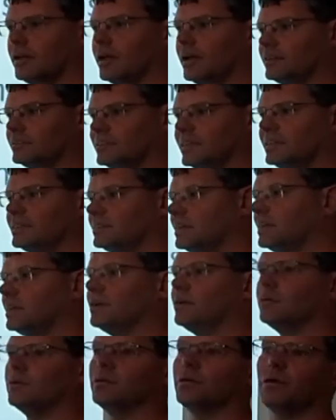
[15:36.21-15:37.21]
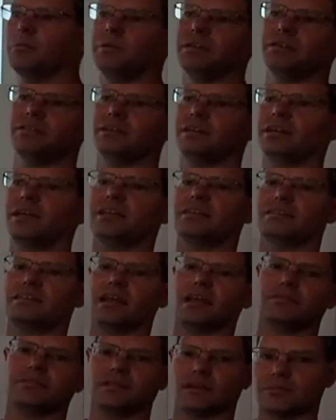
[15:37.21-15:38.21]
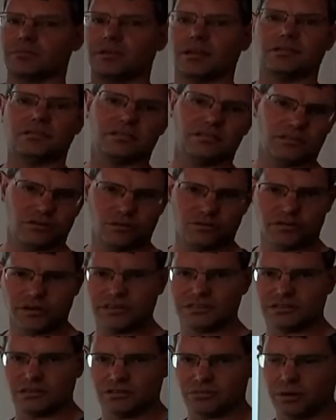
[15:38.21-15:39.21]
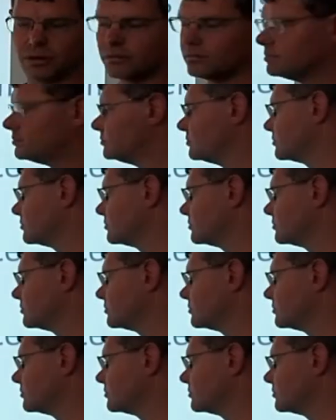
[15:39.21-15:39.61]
and change it, it will immediately get saved and updated to your version as well.